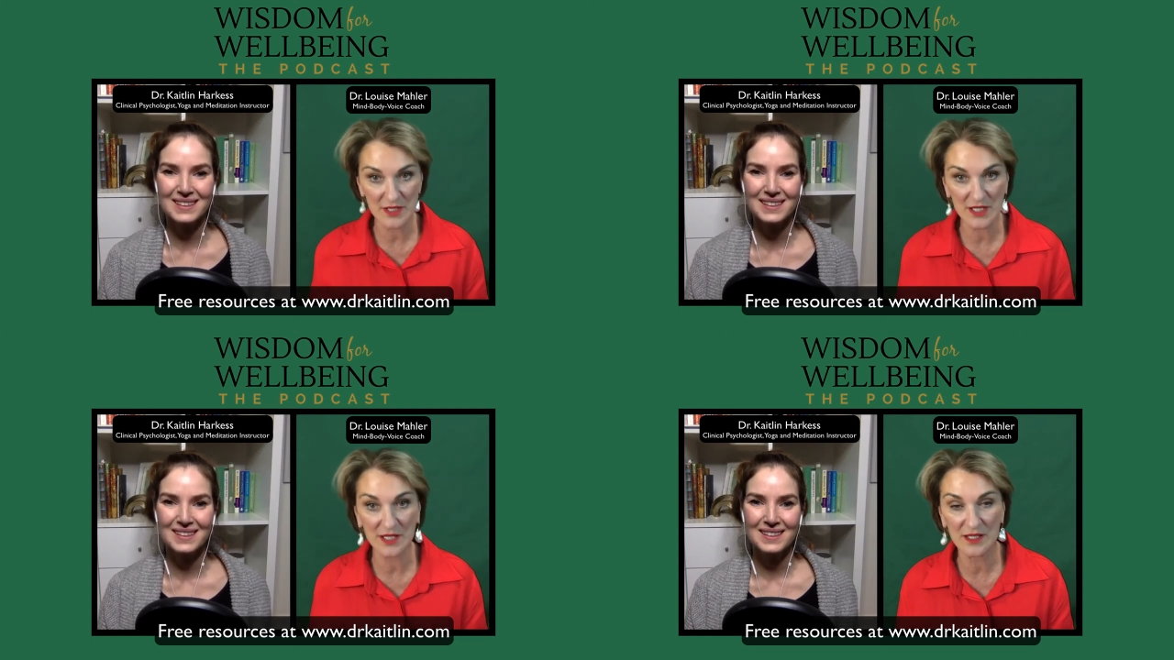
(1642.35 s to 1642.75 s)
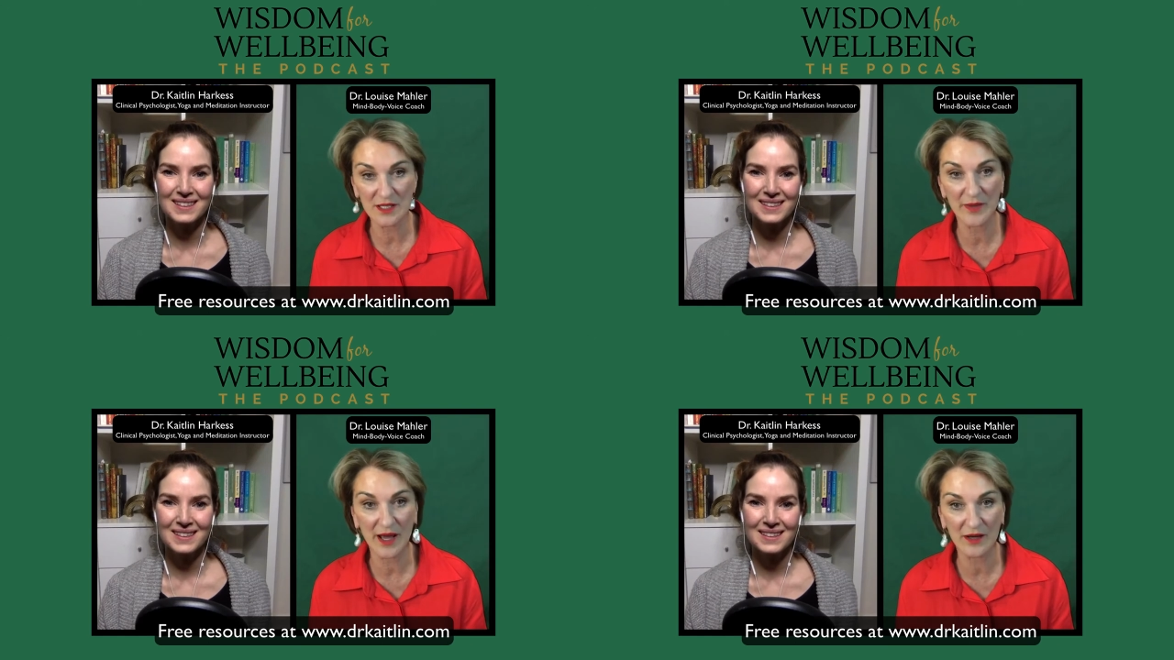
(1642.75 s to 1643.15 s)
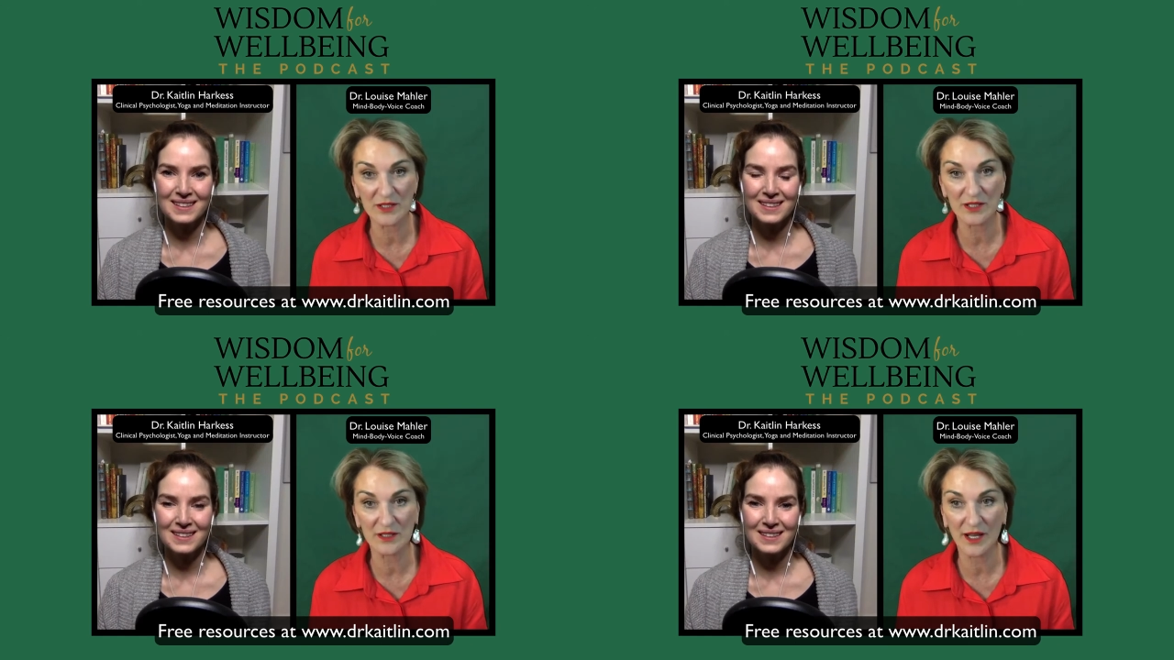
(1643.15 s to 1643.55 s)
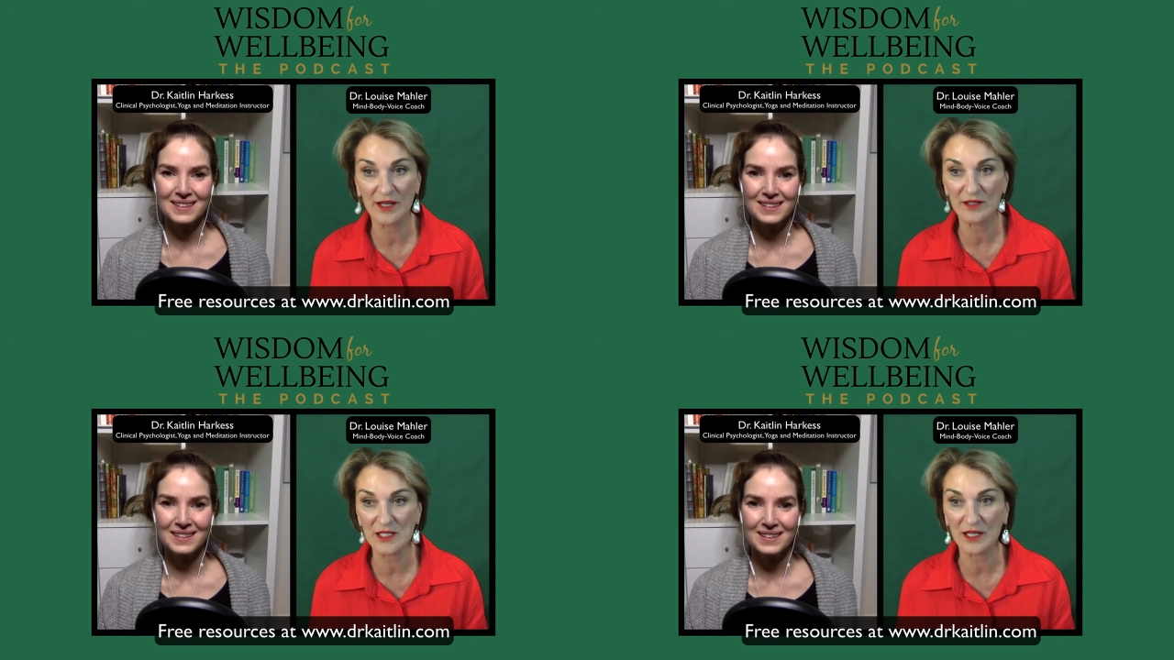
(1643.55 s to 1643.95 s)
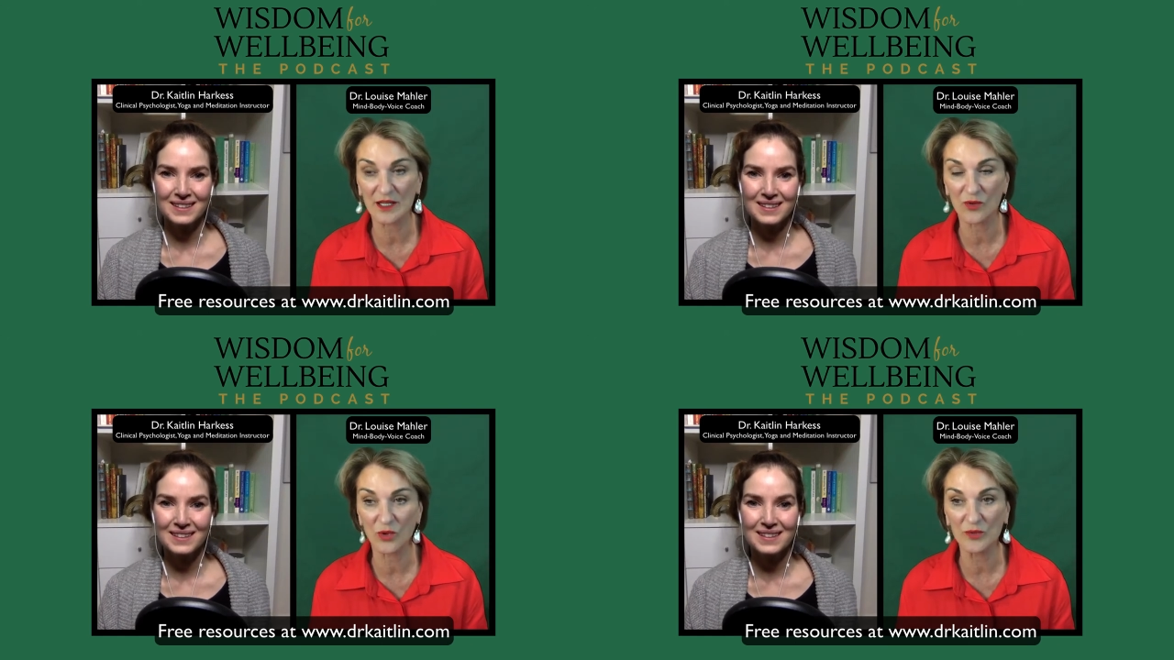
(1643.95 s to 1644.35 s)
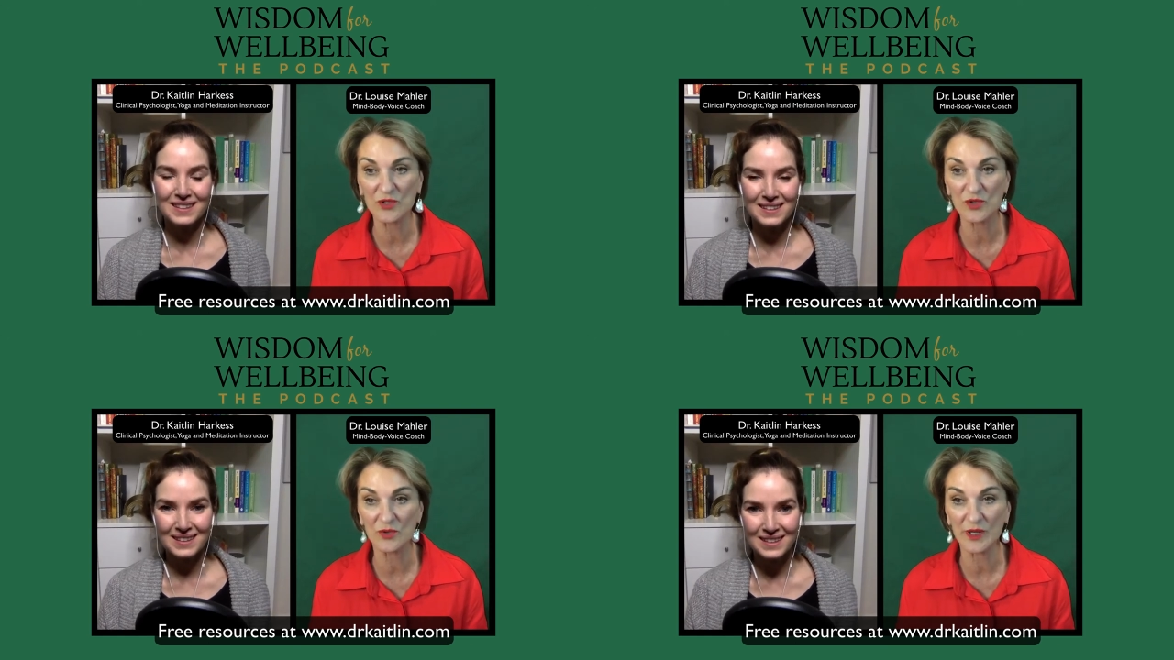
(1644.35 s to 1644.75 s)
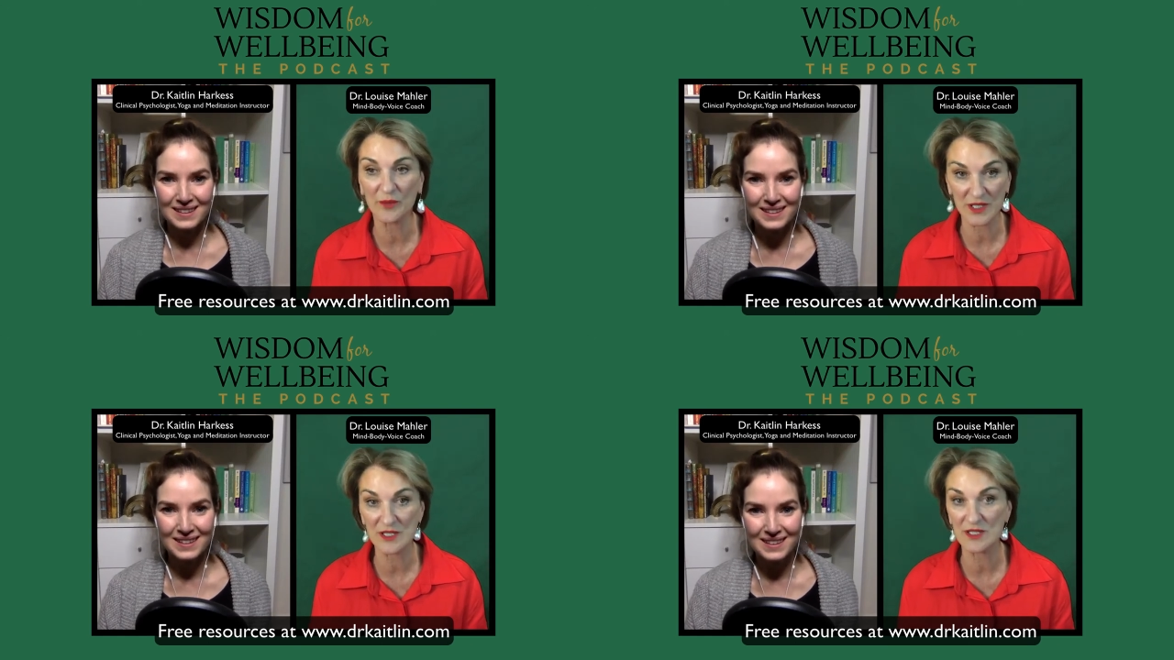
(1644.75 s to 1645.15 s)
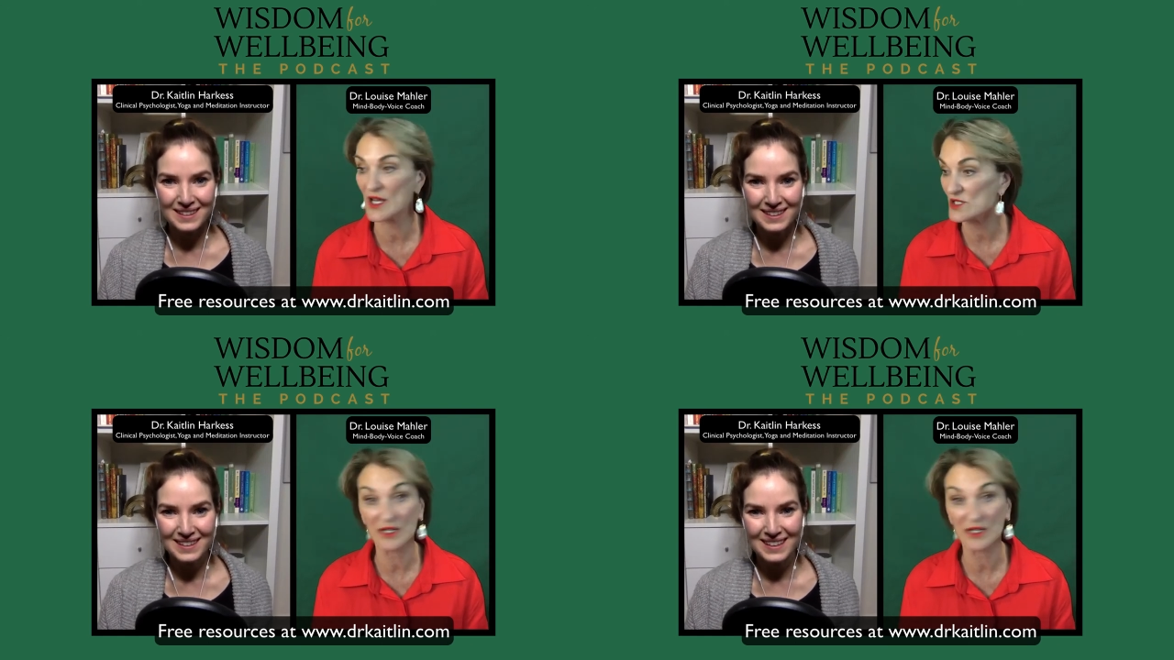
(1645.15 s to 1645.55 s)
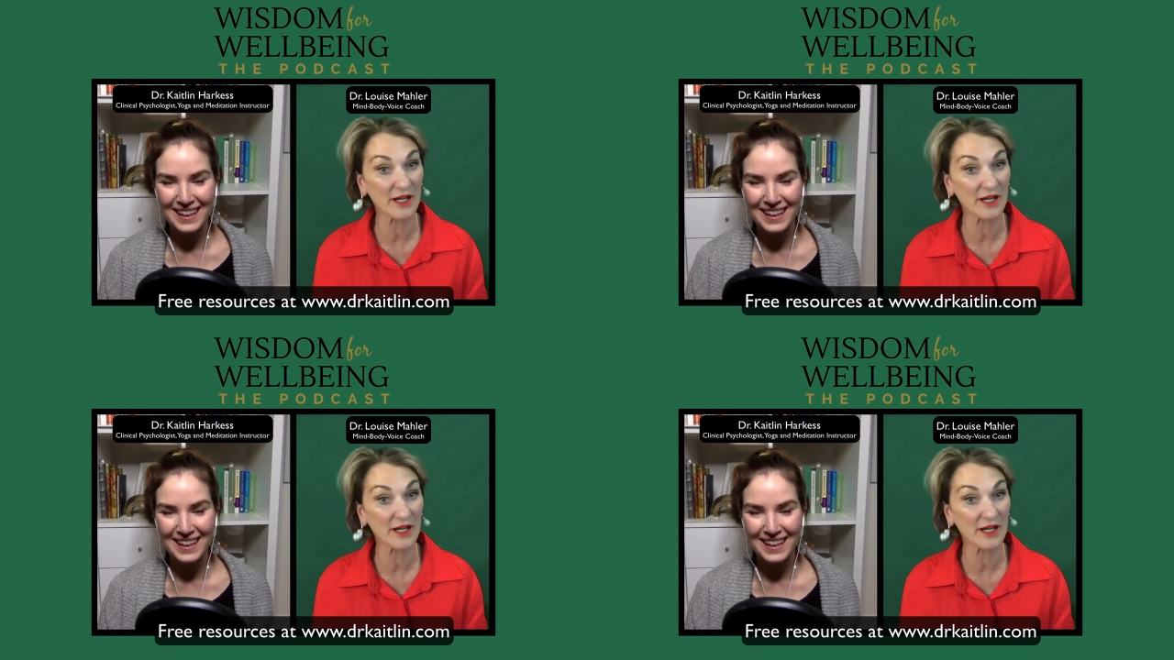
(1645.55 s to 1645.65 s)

Speaker 1: and sent him out, and, and uh, we were doing a presentation.